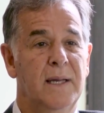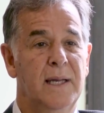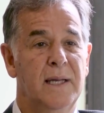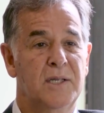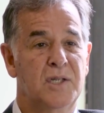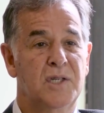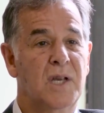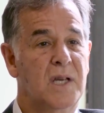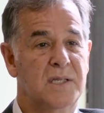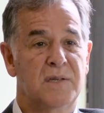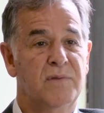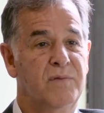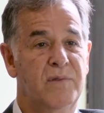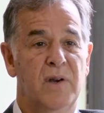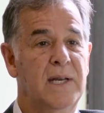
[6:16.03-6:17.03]
It's
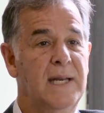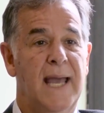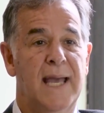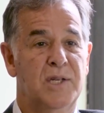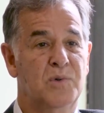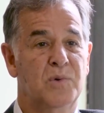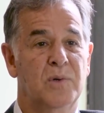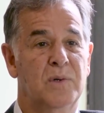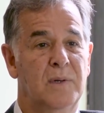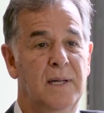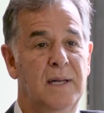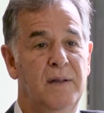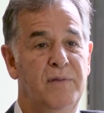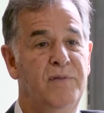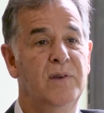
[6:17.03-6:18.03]
just very natural.
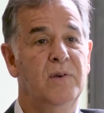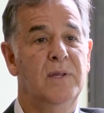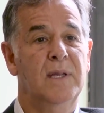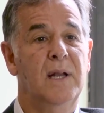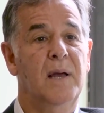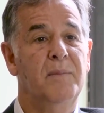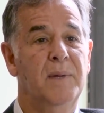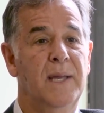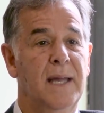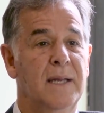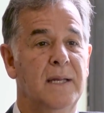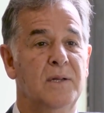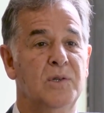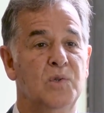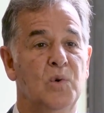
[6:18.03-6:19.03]
And I feel that I'm
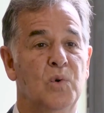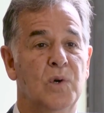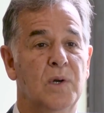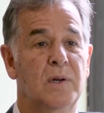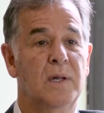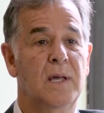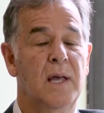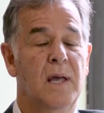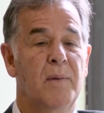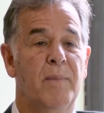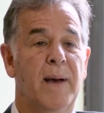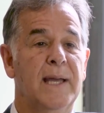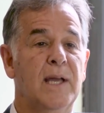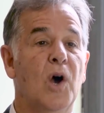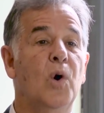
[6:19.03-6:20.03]
getting toward
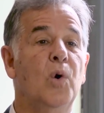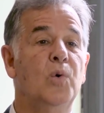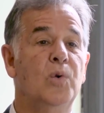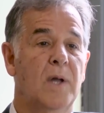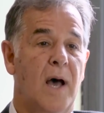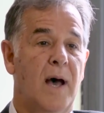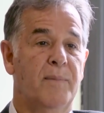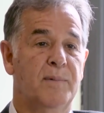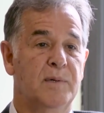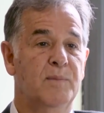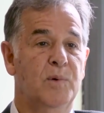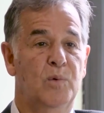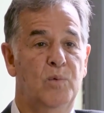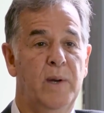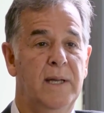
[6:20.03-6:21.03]
my own
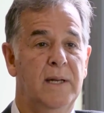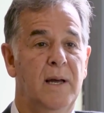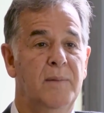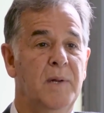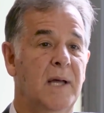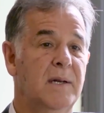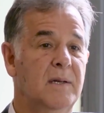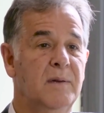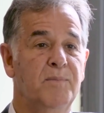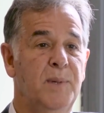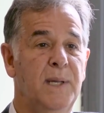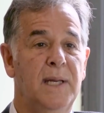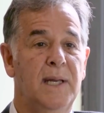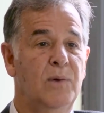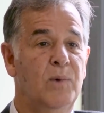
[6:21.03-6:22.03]
optimal weight. I'm not
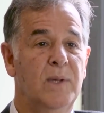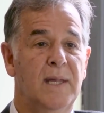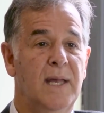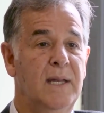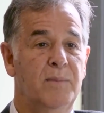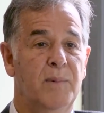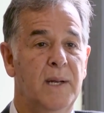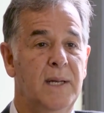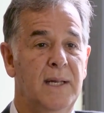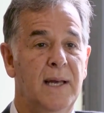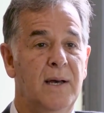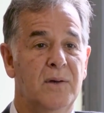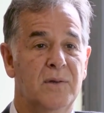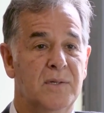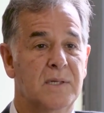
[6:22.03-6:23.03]
competing with anybody
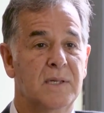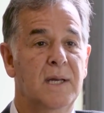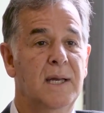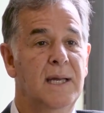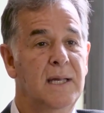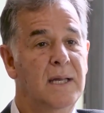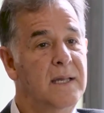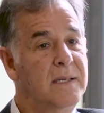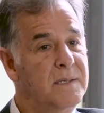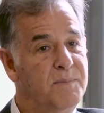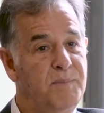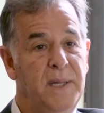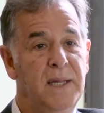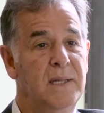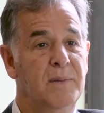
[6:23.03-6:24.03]
else. It's
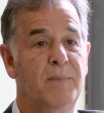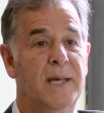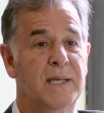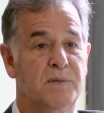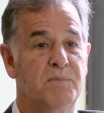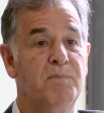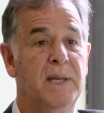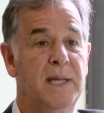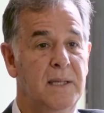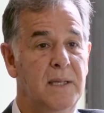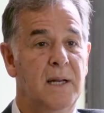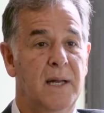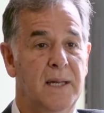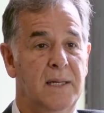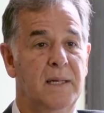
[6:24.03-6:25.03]
being the best me
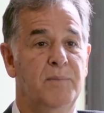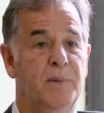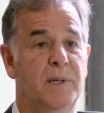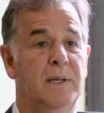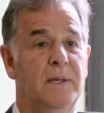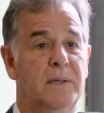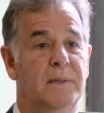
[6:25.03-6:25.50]
that I can be.